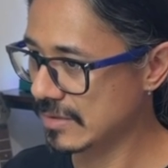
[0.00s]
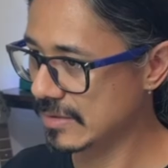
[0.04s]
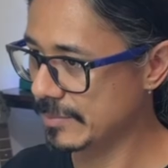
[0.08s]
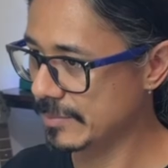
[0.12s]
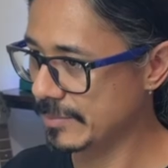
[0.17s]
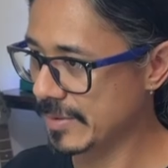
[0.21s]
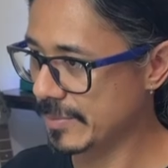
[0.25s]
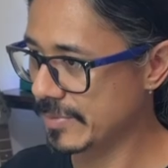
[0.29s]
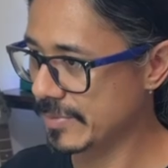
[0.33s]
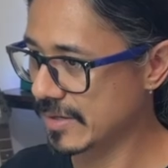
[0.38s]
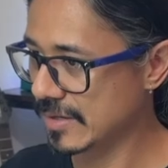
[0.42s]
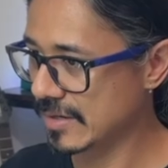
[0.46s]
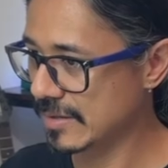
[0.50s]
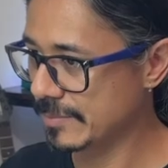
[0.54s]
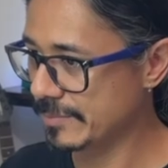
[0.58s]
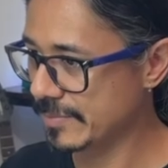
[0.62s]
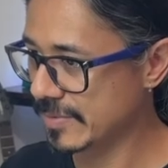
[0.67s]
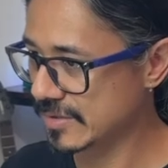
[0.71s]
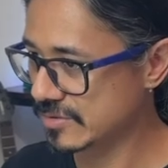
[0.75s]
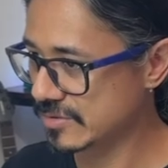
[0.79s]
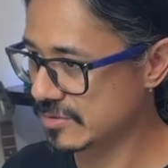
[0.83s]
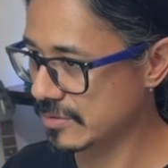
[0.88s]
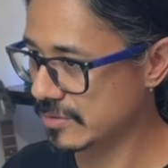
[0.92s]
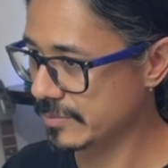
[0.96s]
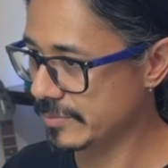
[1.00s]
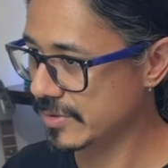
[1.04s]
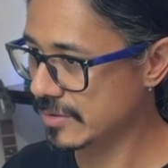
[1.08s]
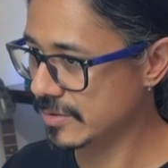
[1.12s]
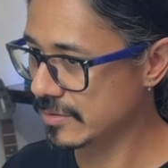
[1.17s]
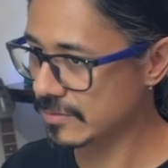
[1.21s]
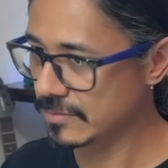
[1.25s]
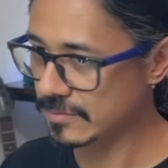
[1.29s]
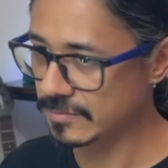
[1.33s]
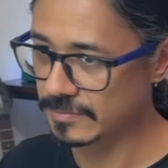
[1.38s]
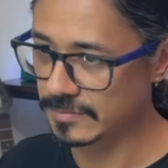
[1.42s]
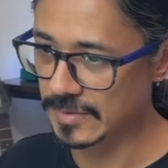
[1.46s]
Let me bring up a
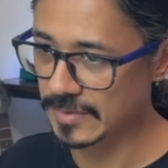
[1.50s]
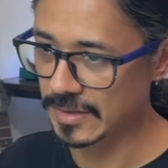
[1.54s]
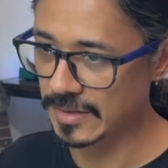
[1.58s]
terminal,